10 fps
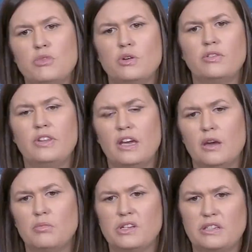move the
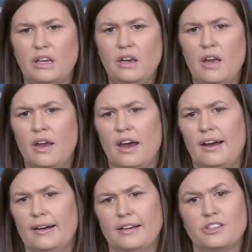embassy,
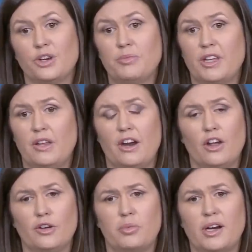something that
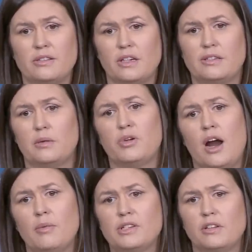other presidents had
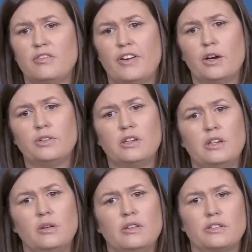promised and failed to
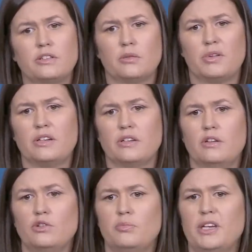do. And this is a
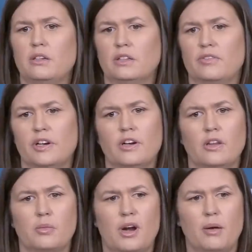president who's been delivering
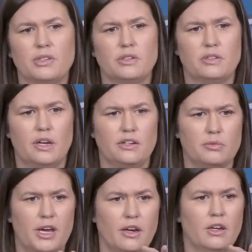on the promises that
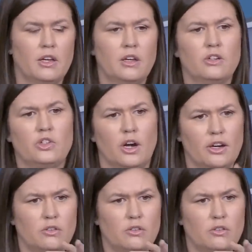he's made. Sorry.